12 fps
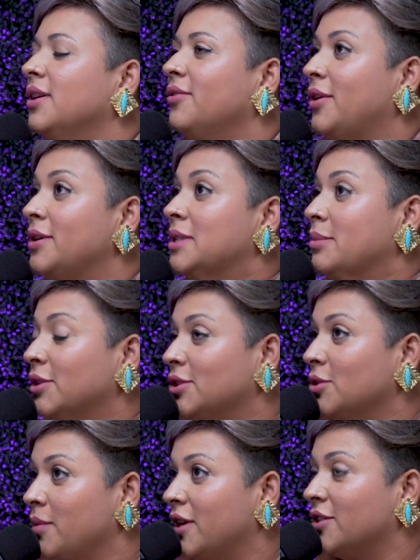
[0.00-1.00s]
Very similar
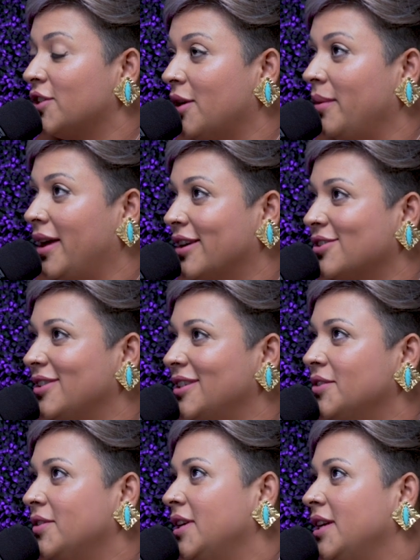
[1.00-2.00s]
to me and Jeremy, actually.
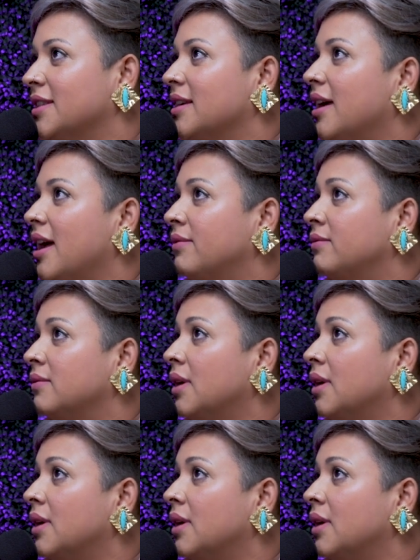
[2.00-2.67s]
It's funny because I